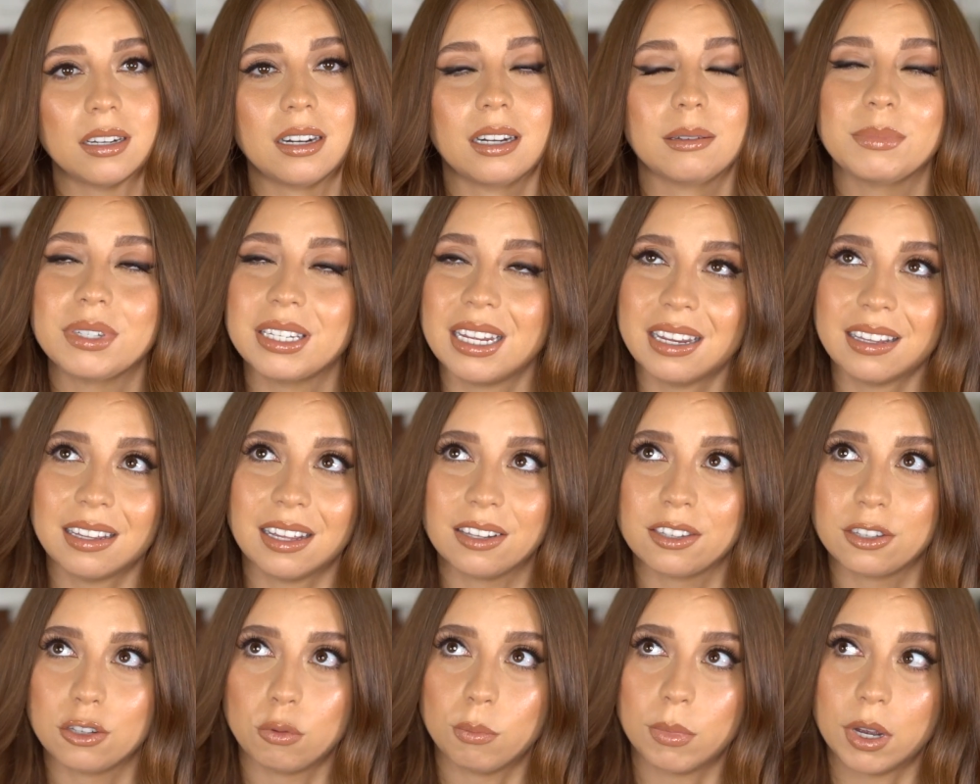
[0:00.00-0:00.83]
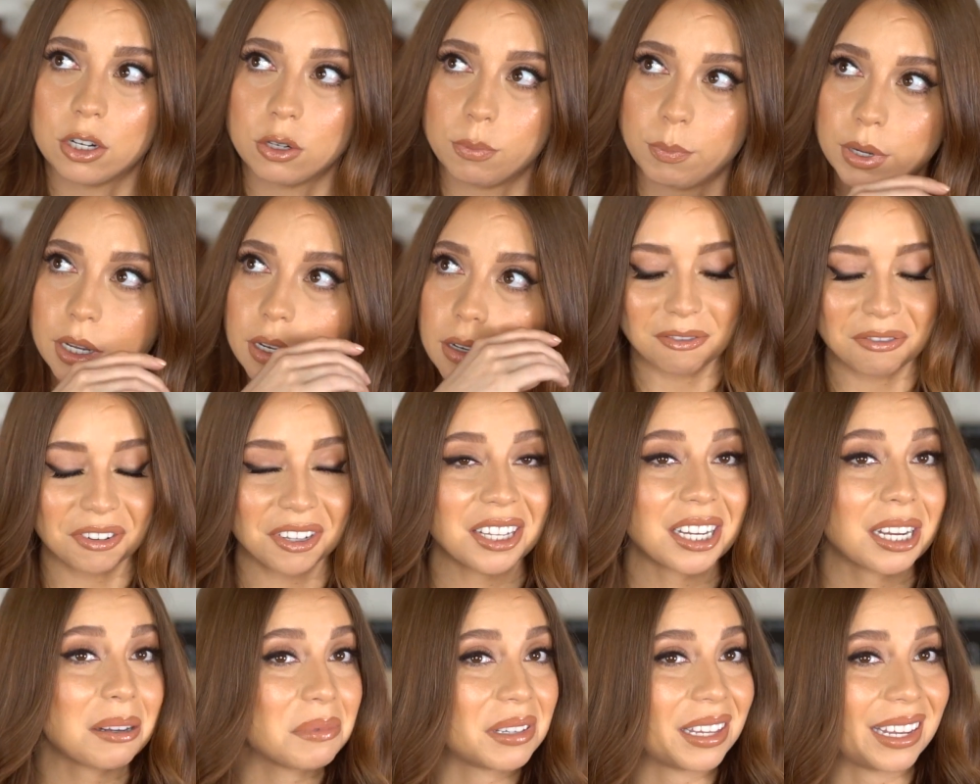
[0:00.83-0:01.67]
I'm saying that so much, but I feel
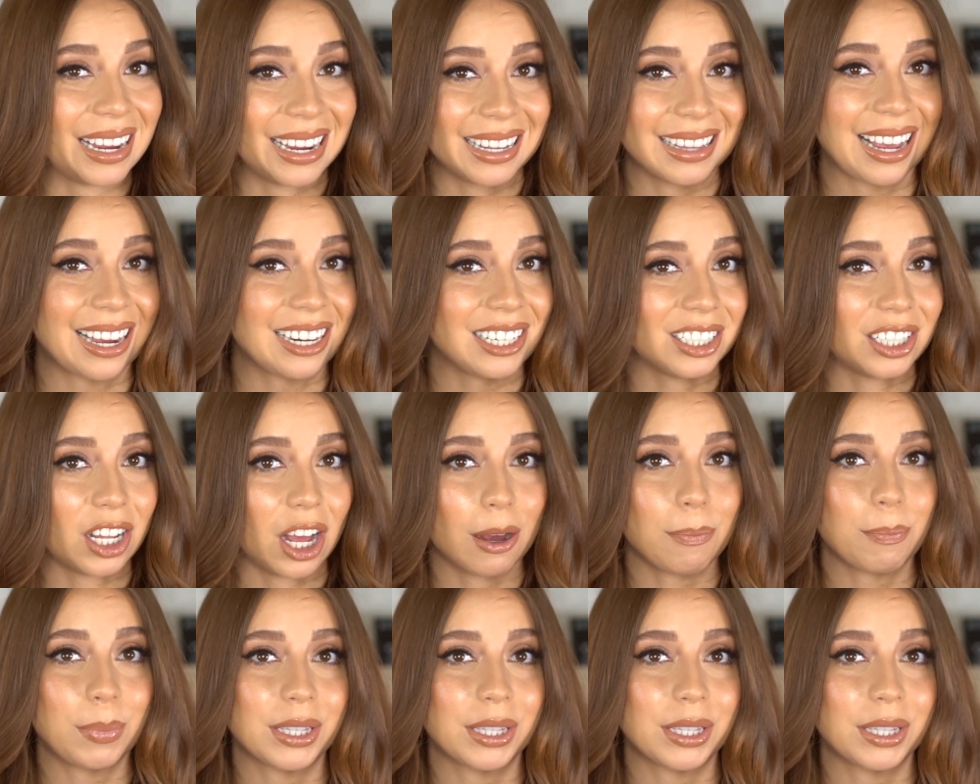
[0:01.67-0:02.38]
like I'm saying that a lot,